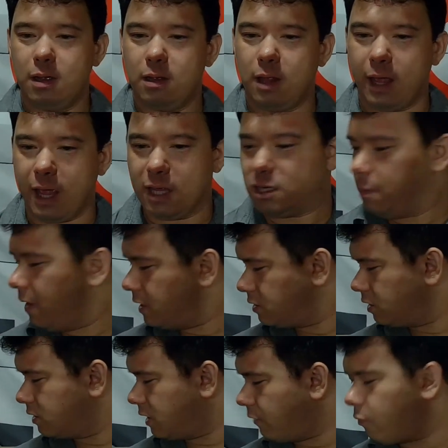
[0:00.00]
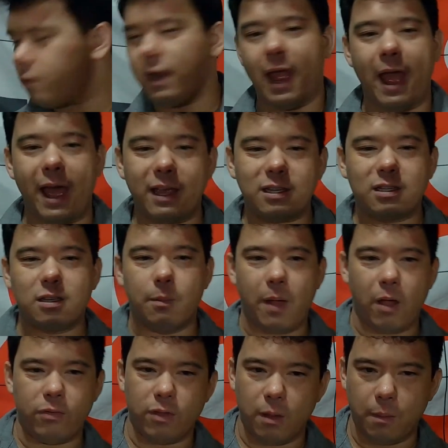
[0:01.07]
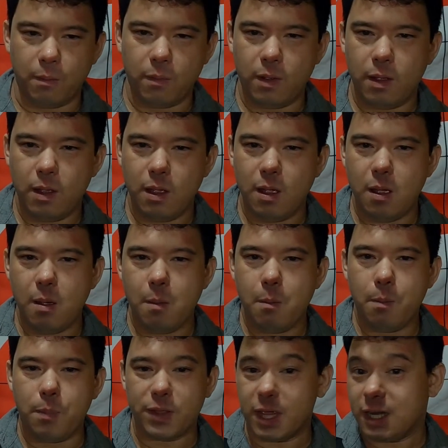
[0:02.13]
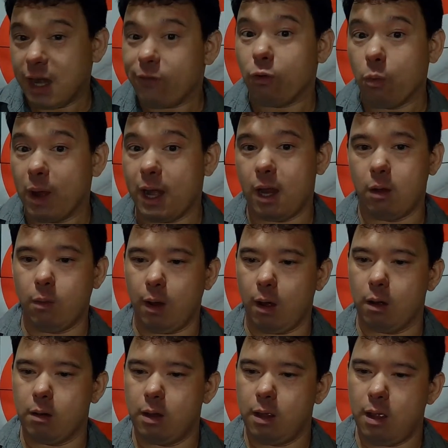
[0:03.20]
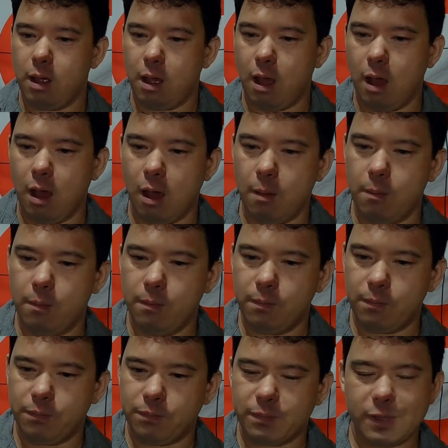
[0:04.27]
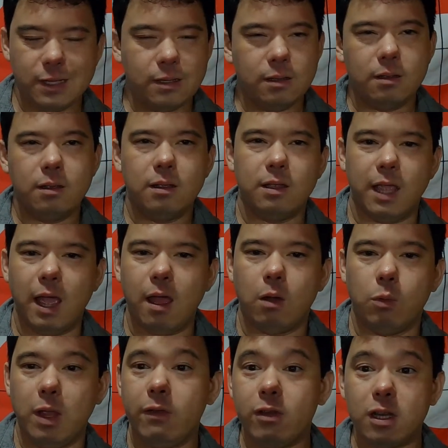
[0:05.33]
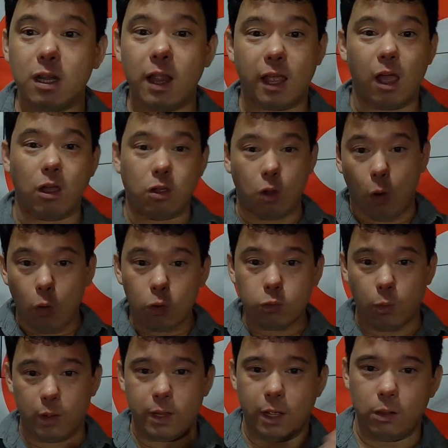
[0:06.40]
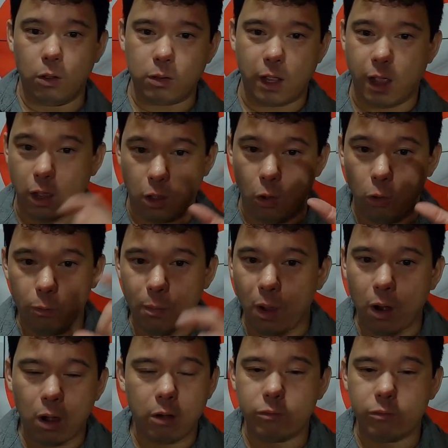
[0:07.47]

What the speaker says: Like, it's amazing because everyone asks about them, but they never went anywhere. Um, yeah, we even did like a gold one that looked like a gold bar.